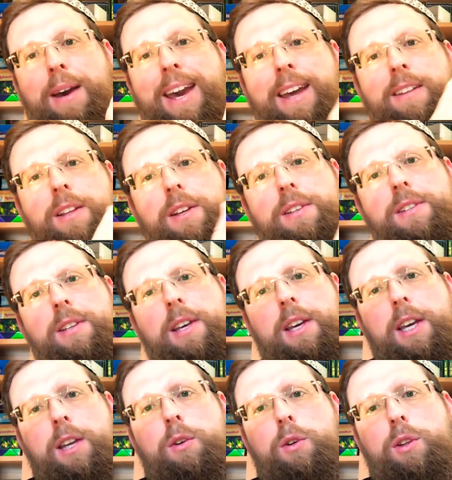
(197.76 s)
handles
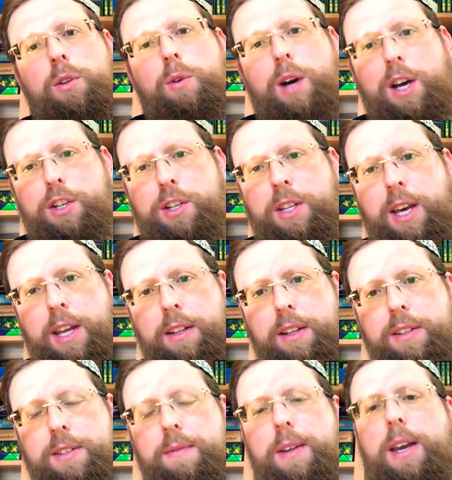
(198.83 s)
in order to kasher the
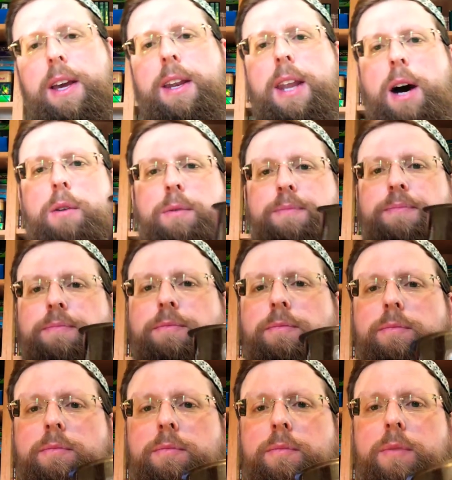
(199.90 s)
handles. Now,
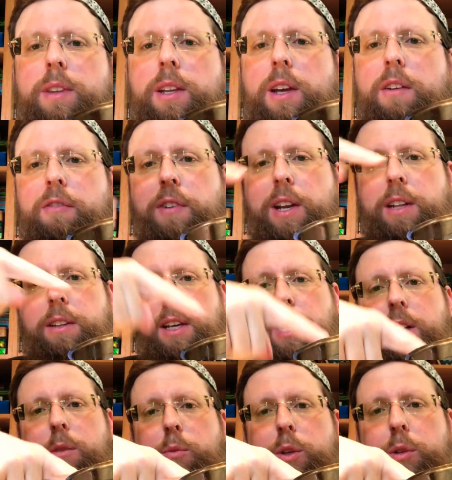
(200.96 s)
fill it
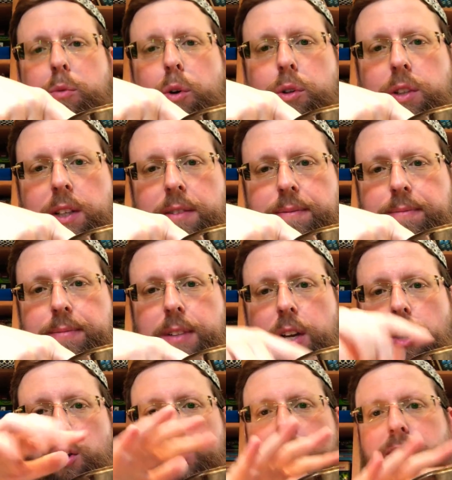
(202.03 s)
in with water,
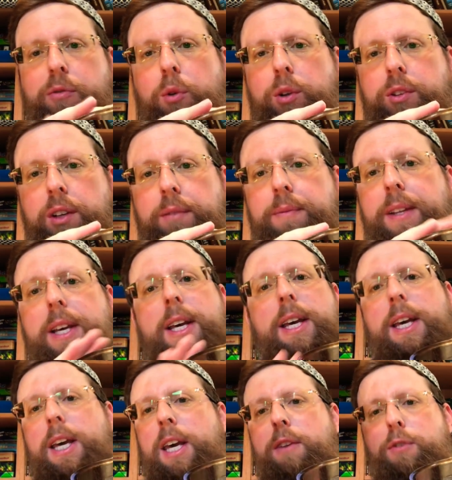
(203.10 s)
lots of water.
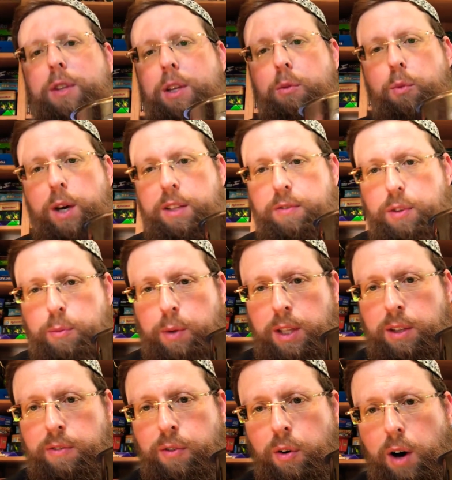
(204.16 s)
If you didn't wait for
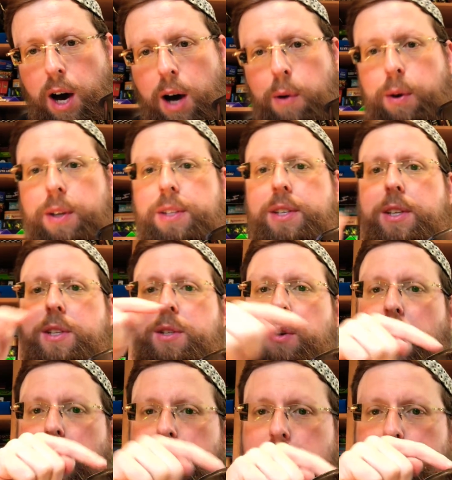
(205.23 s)
24 hours, so
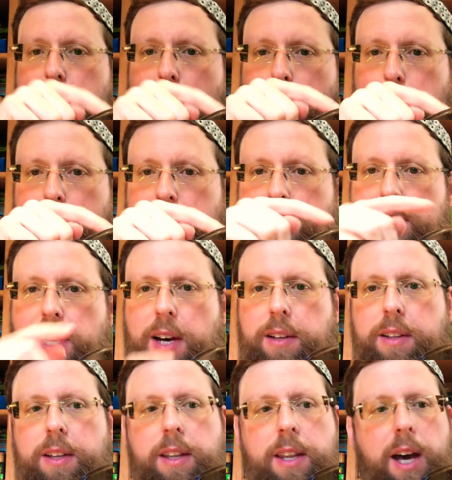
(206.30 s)
add soap inside.
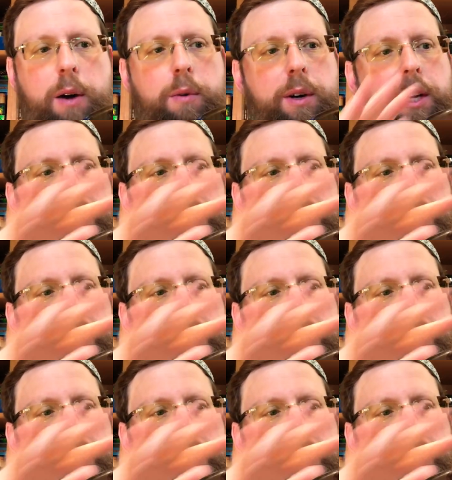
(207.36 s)
Now,